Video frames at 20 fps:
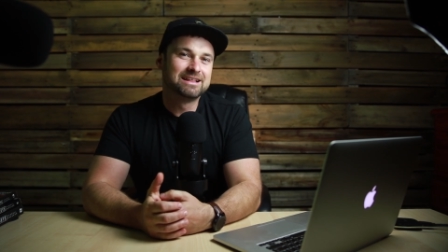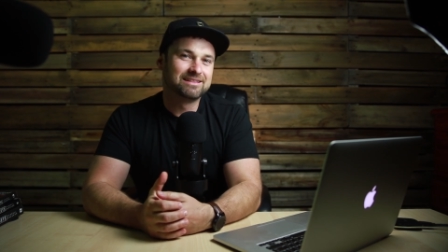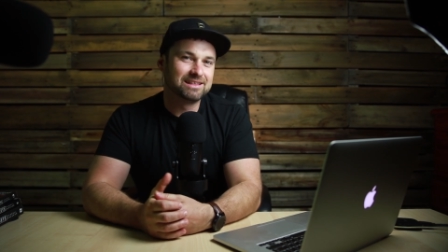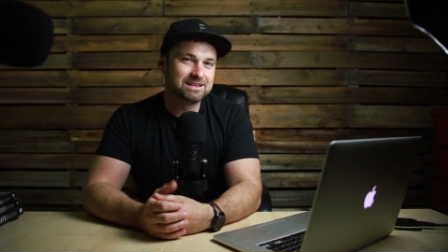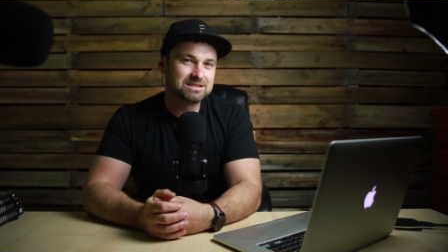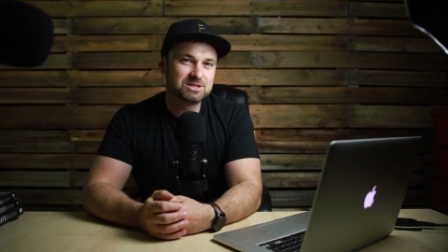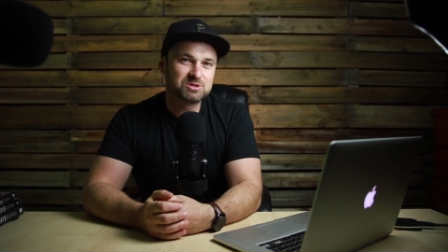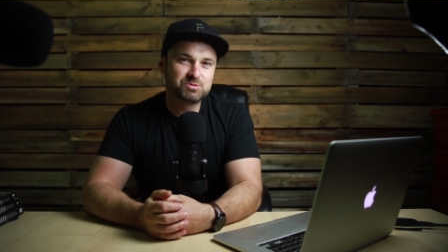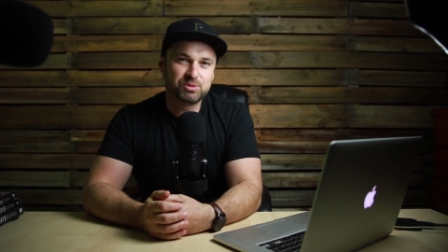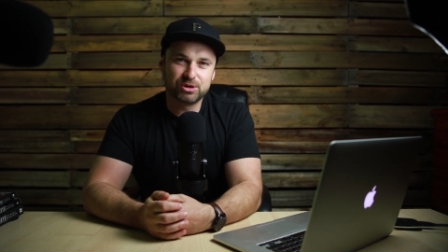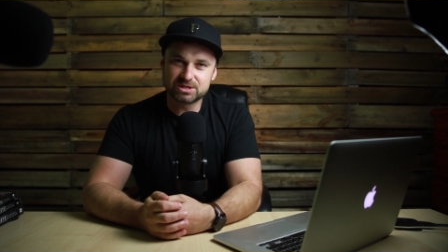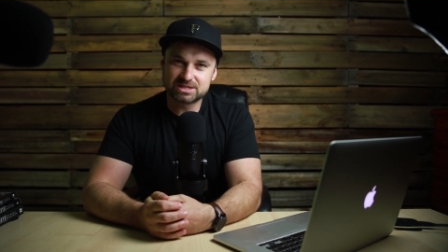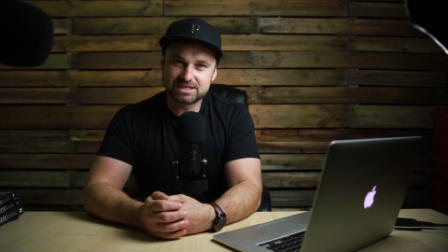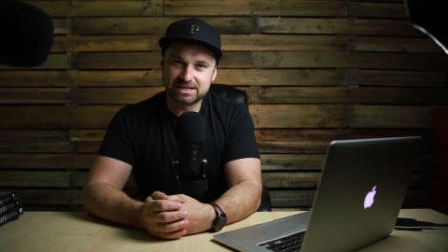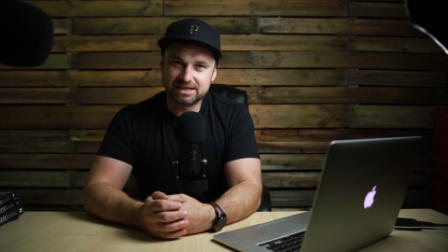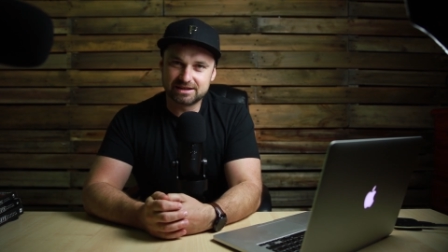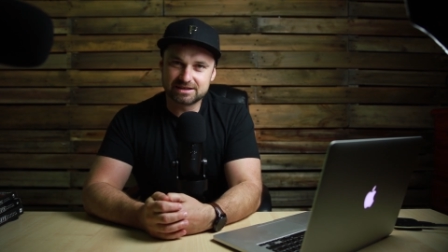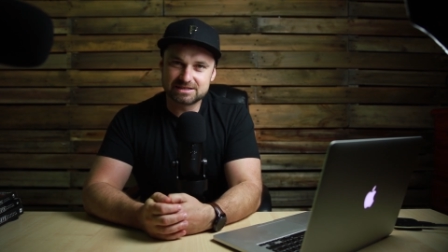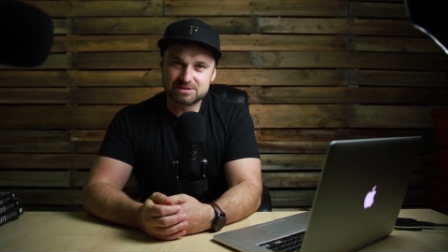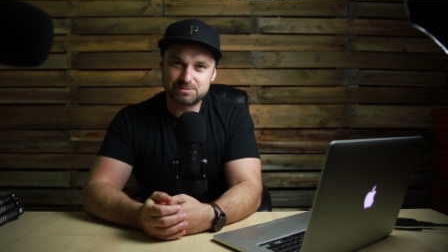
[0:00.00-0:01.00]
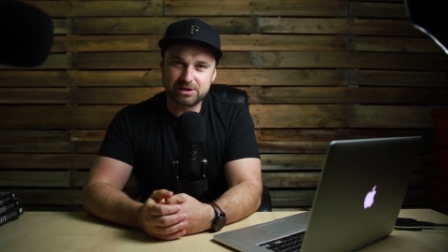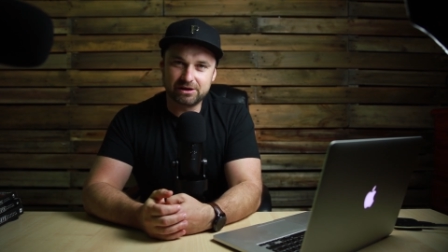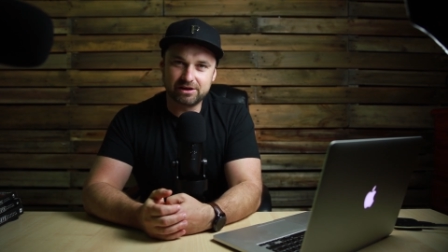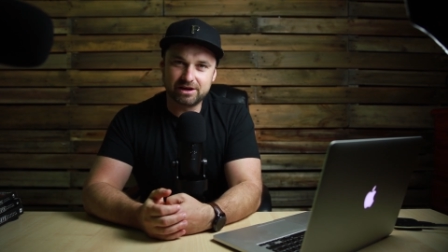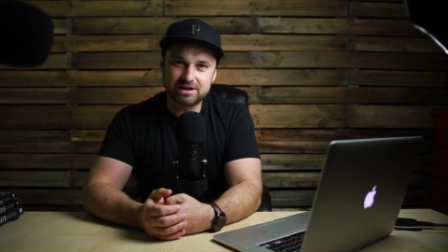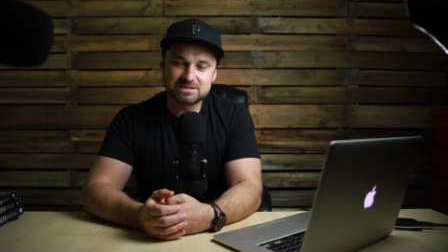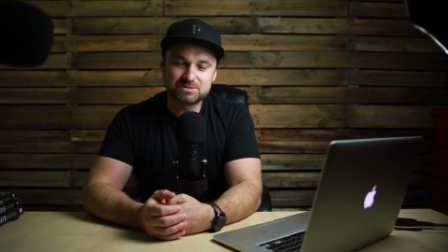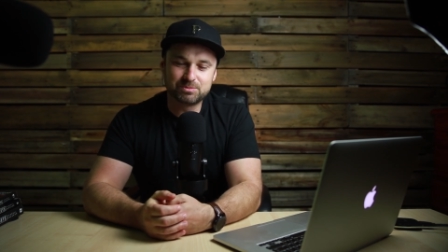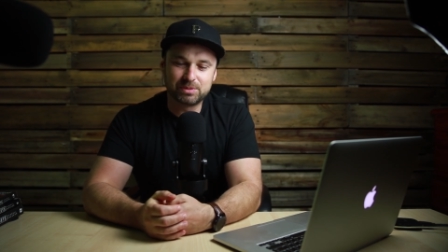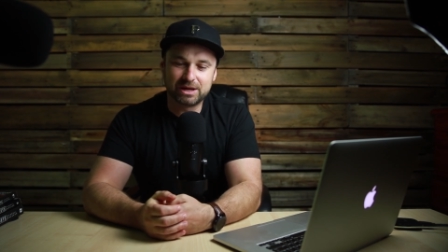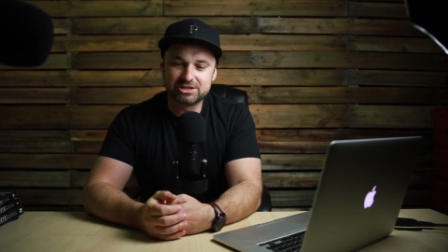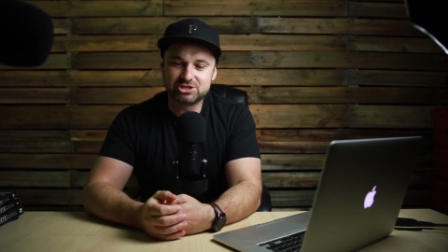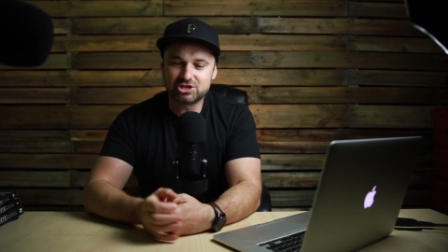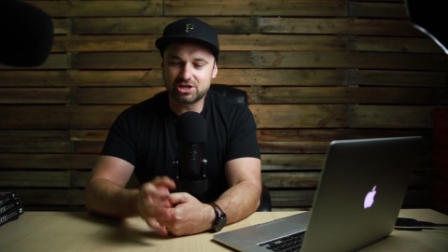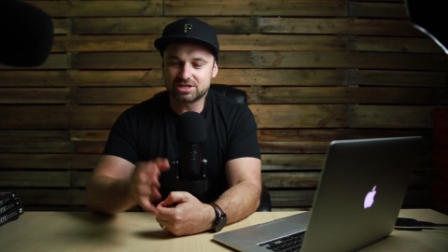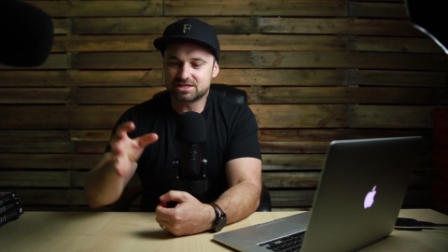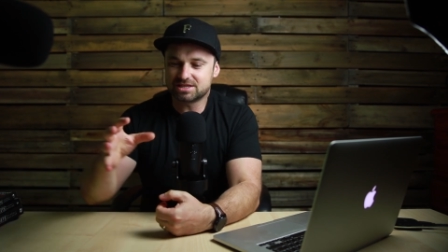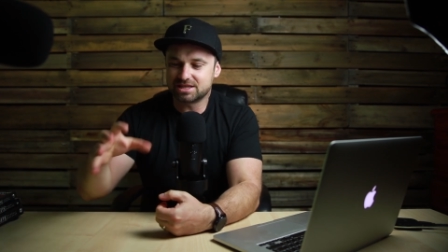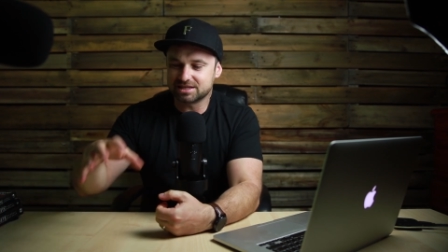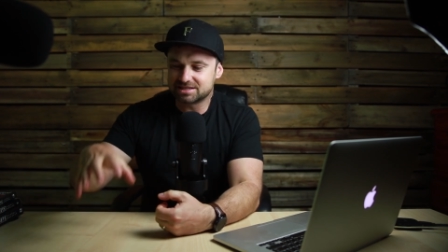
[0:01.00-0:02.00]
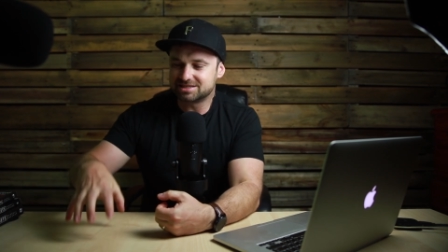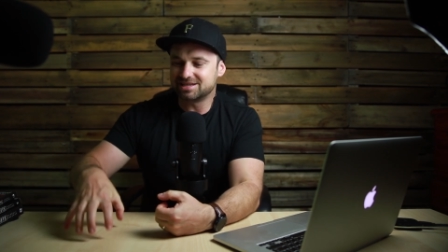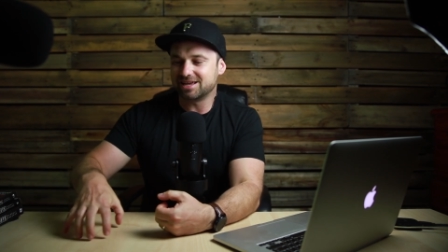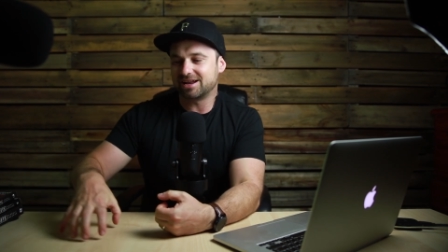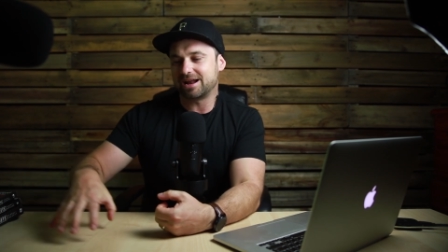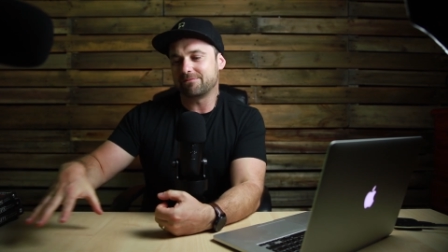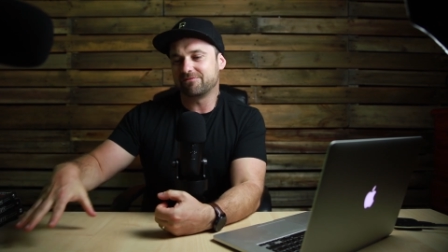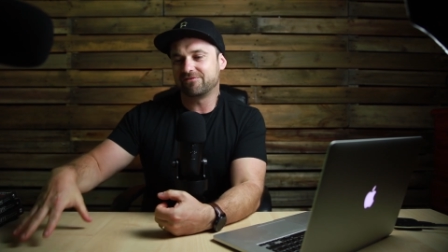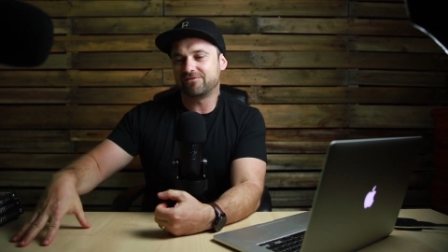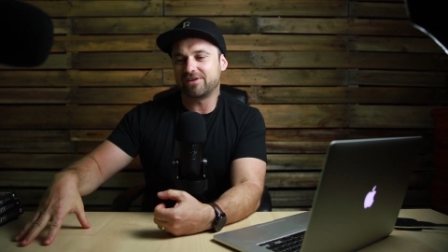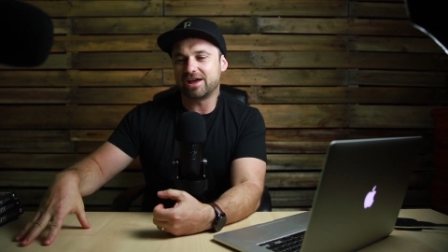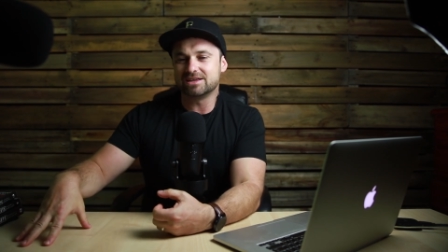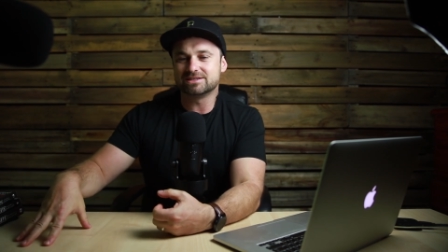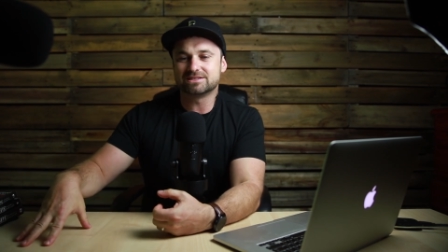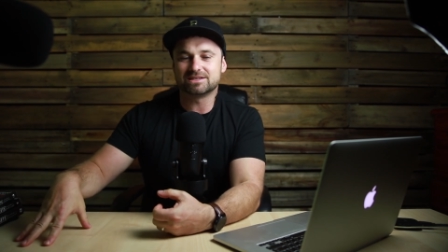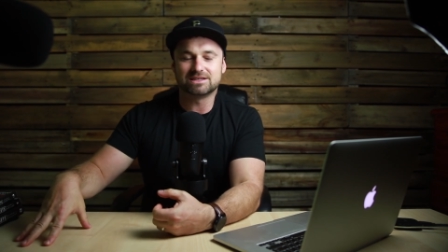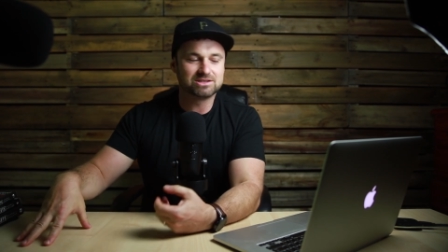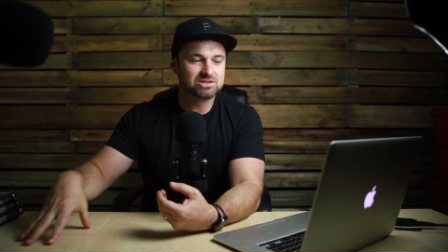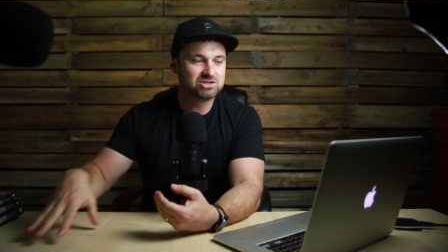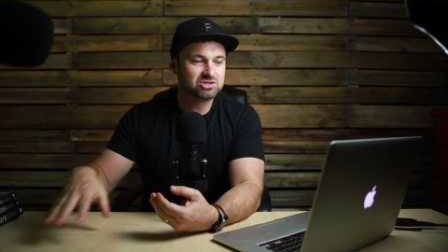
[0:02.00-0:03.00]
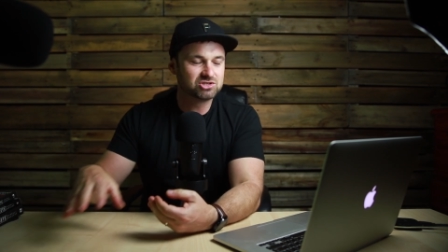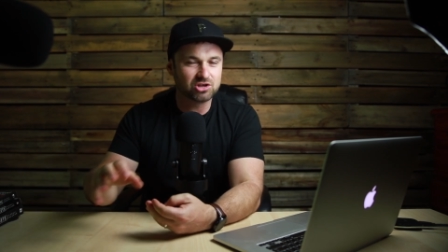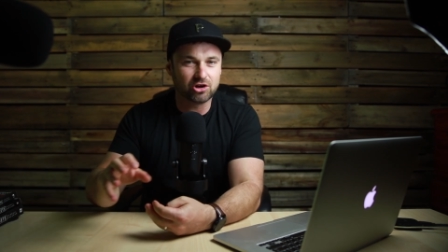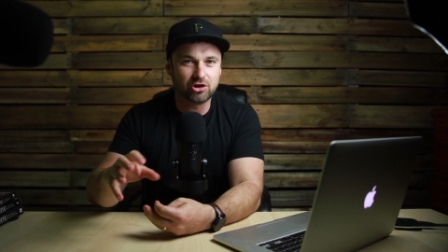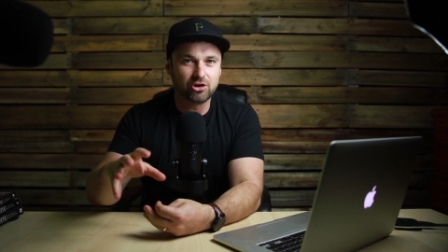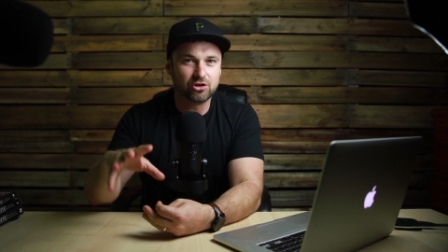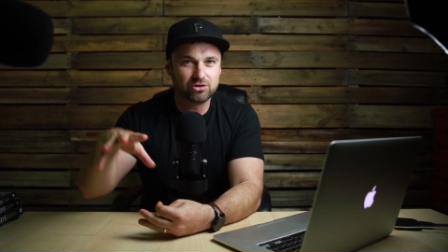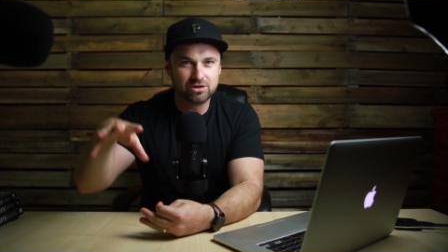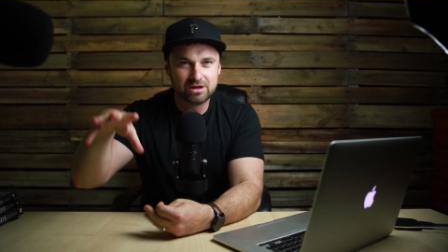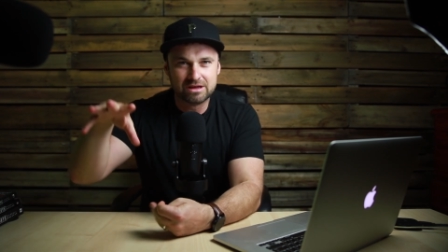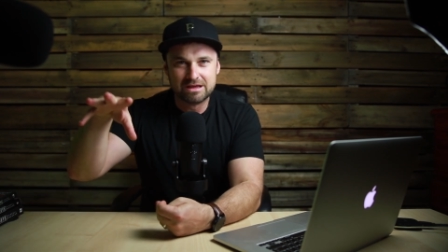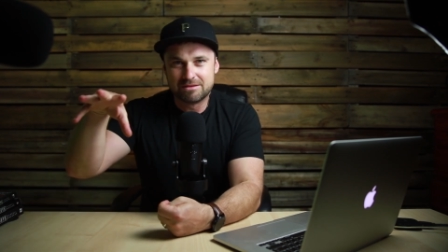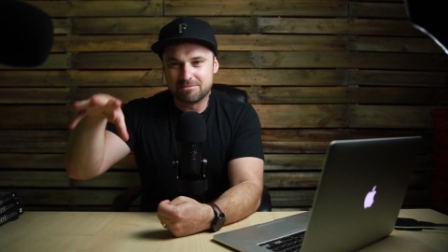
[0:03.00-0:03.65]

This is personal experience, but just the setup phase is so